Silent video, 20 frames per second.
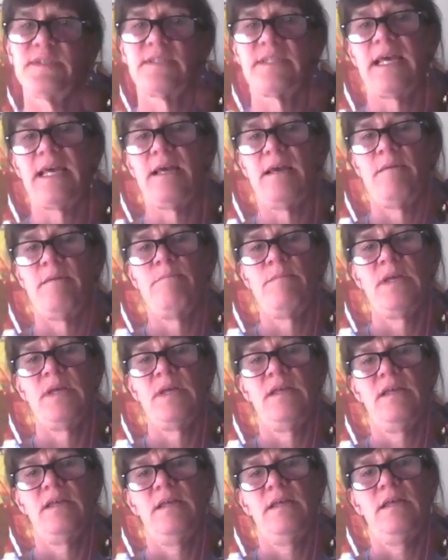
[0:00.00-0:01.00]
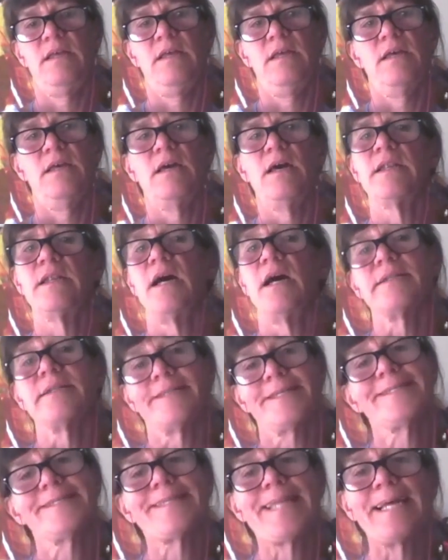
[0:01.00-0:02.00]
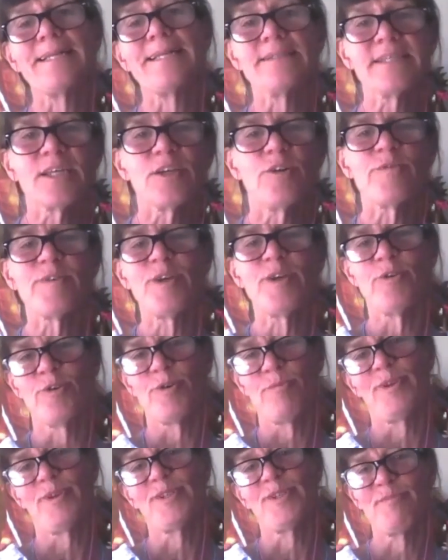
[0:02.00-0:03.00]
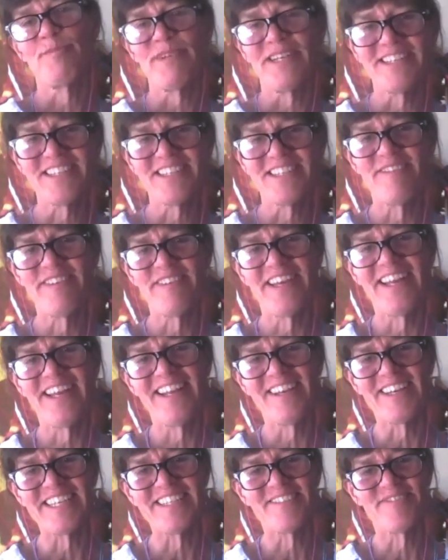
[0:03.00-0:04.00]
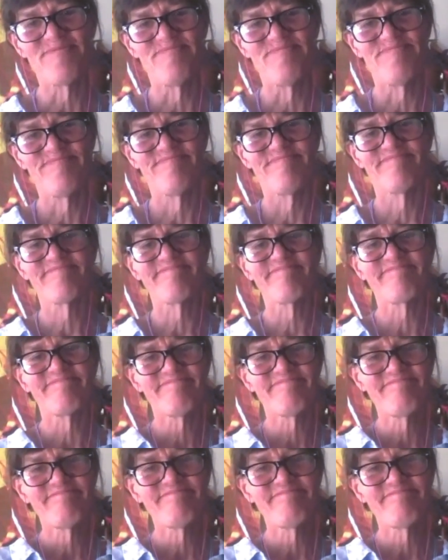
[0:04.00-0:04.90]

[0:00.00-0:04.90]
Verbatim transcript: them an understanding of it or a possibility of healing it. Mm.